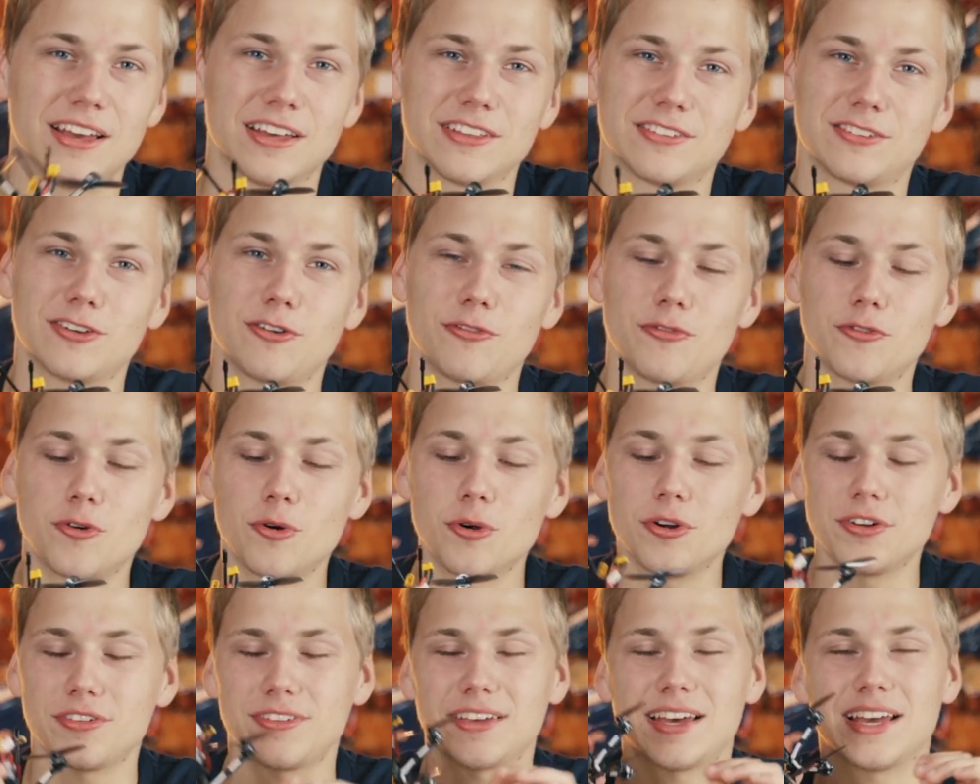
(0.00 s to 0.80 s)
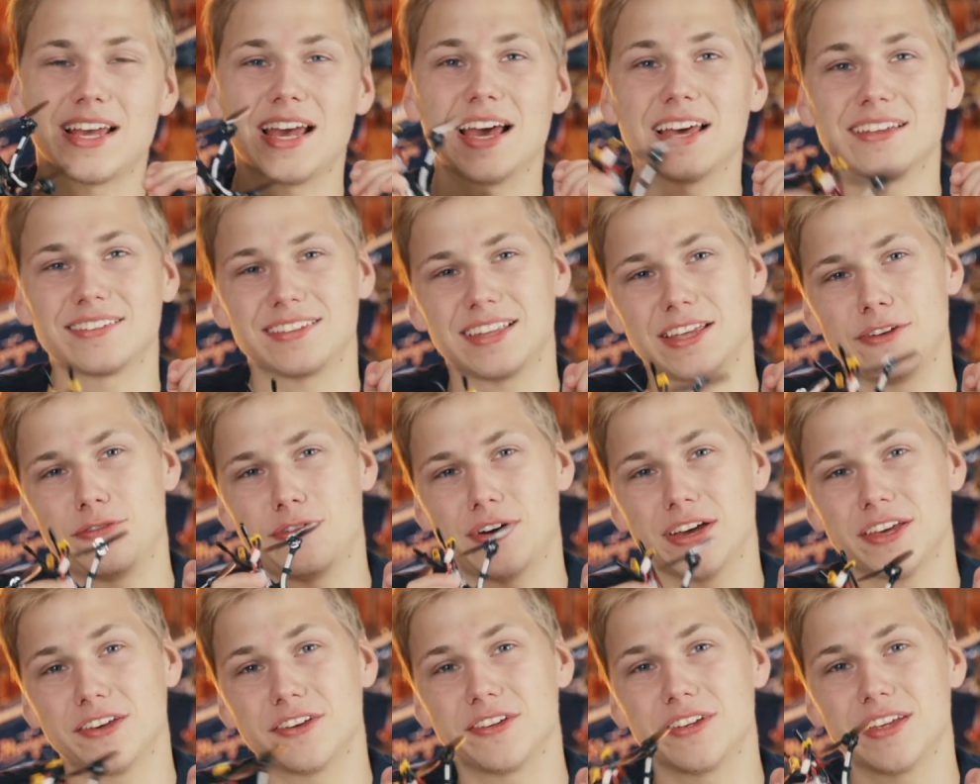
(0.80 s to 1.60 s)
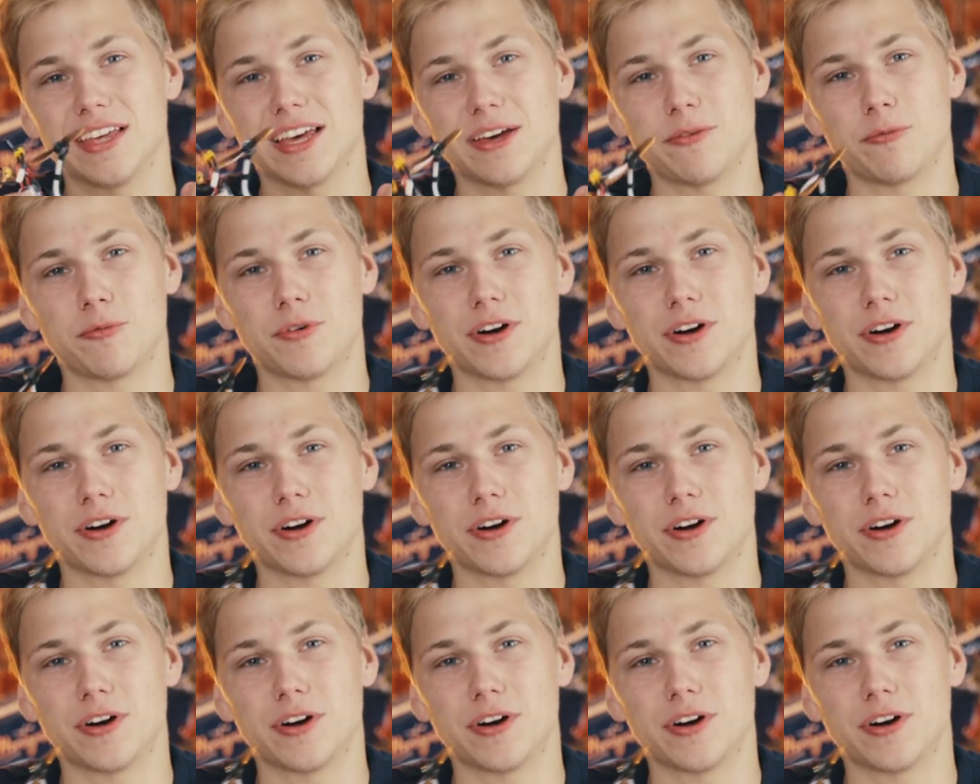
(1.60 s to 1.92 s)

So of course I asked if I could get